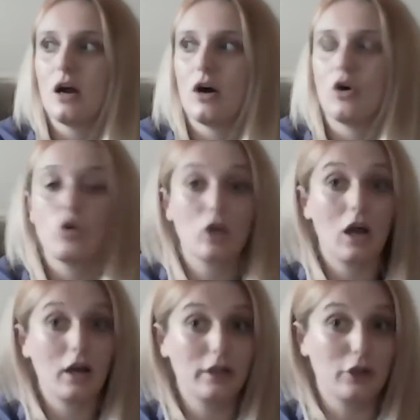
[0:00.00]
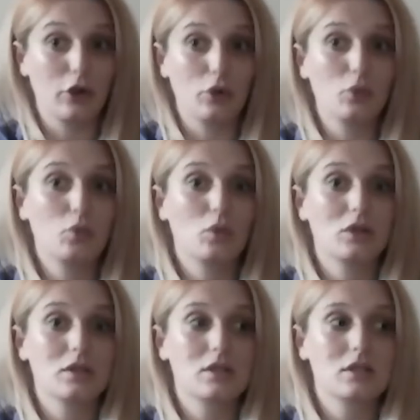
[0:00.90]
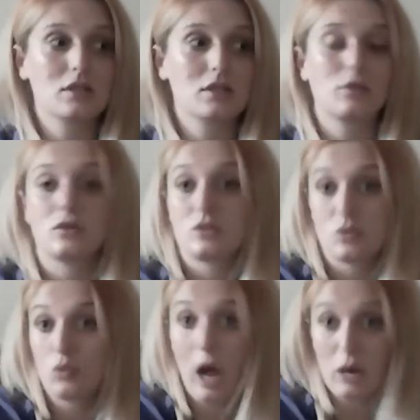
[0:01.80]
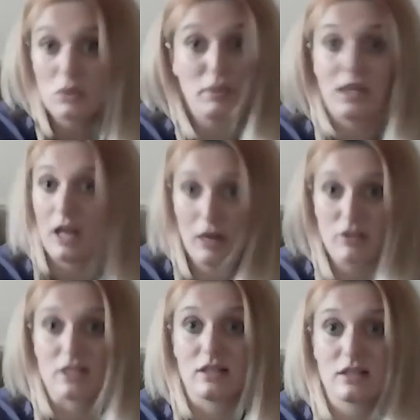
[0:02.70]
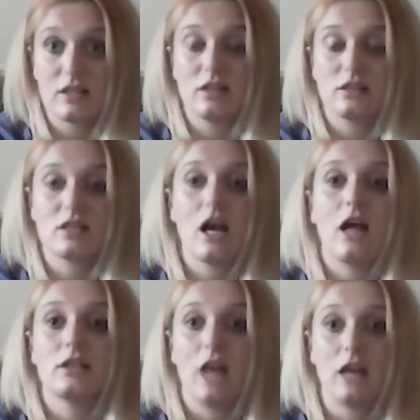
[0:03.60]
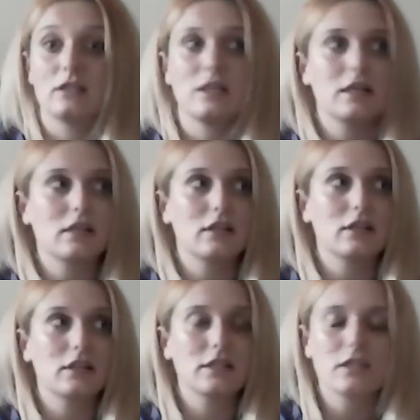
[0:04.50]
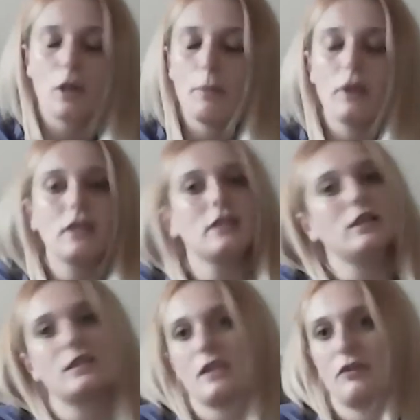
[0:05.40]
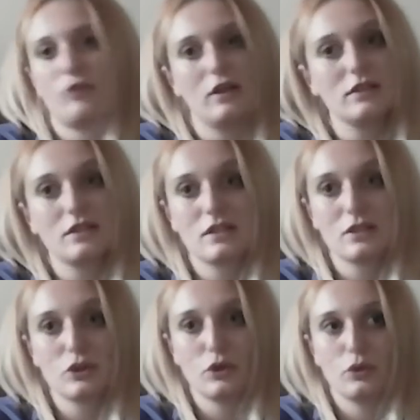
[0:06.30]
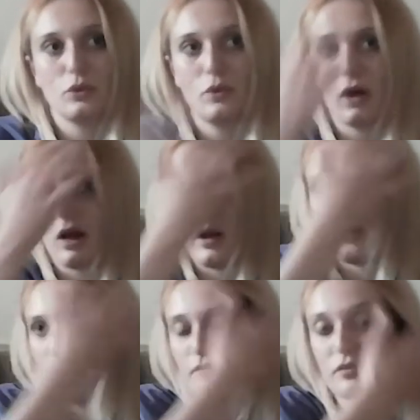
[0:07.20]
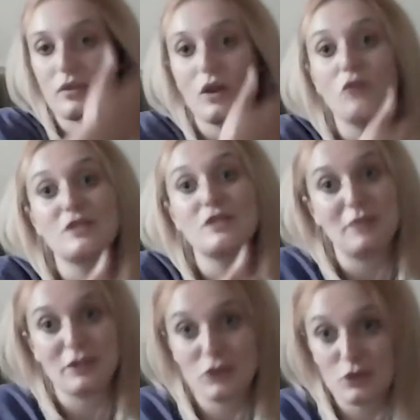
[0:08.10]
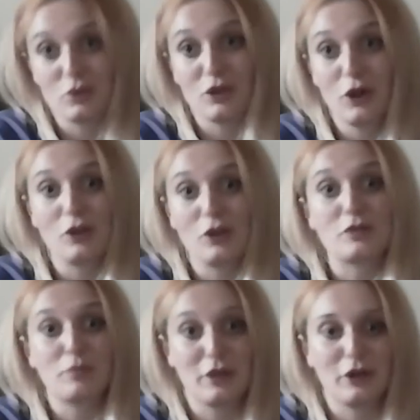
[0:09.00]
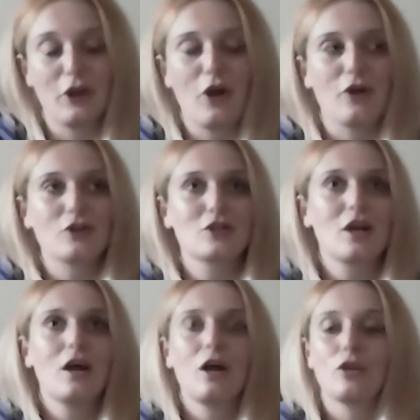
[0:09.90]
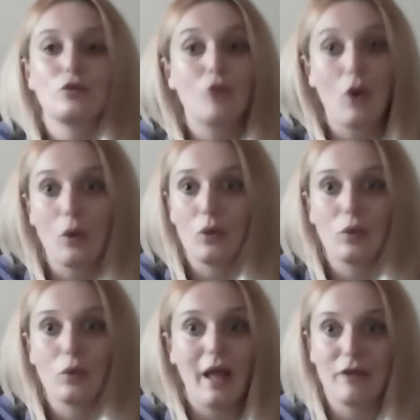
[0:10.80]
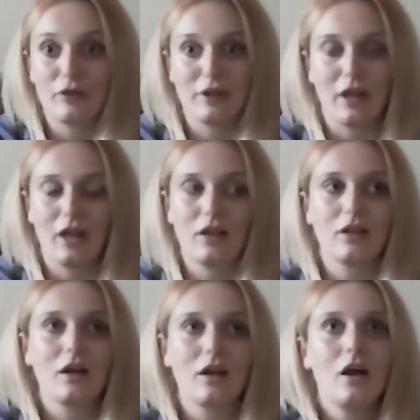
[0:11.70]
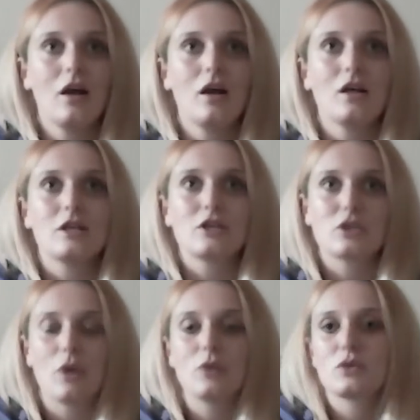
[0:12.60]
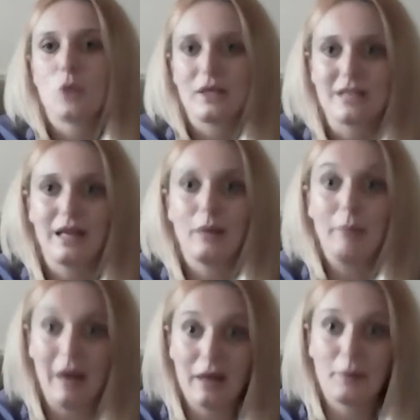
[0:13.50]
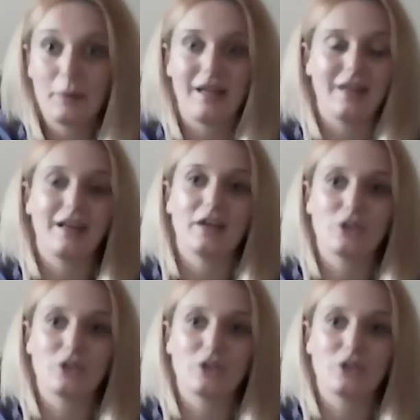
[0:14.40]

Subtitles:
all I knew was how to be a care assistant, and it's completely different to obviously being a student nurse and being a nurse, the role, everything. So I was quite taken back by it, and I